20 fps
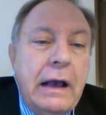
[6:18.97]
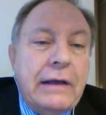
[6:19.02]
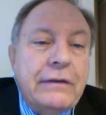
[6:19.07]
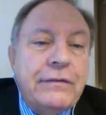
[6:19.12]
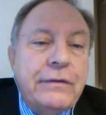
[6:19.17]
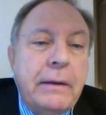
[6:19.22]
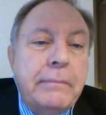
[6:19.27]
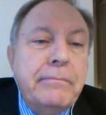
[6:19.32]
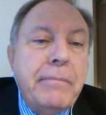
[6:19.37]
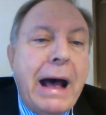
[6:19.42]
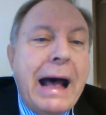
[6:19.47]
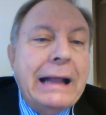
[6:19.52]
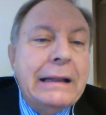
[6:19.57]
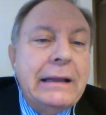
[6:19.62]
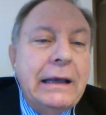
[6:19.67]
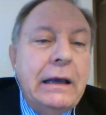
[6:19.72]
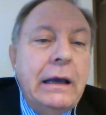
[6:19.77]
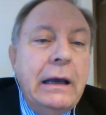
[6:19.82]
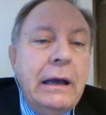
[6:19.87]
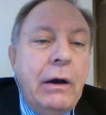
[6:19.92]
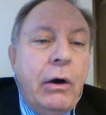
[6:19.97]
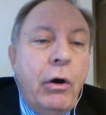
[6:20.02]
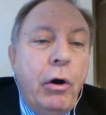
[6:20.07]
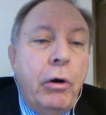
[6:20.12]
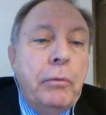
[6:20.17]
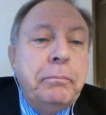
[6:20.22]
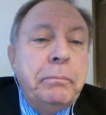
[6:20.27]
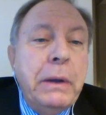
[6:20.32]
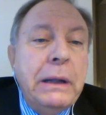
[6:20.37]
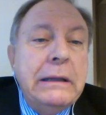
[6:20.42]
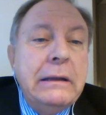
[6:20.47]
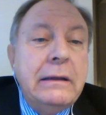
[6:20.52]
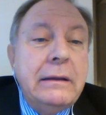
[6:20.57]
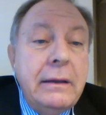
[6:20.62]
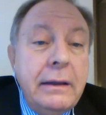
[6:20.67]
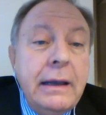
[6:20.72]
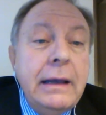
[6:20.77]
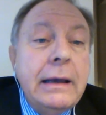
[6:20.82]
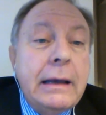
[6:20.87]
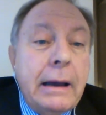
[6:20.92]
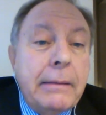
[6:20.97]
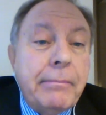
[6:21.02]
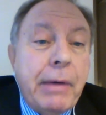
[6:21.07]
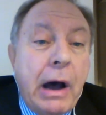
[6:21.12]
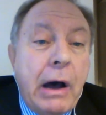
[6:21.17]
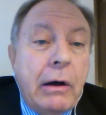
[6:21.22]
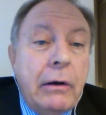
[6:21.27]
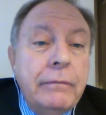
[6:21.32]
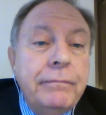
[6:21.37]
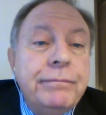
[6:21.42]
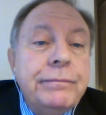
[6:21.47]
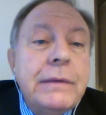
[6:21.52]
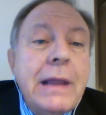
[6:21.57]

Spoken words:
as somebody hope and think about,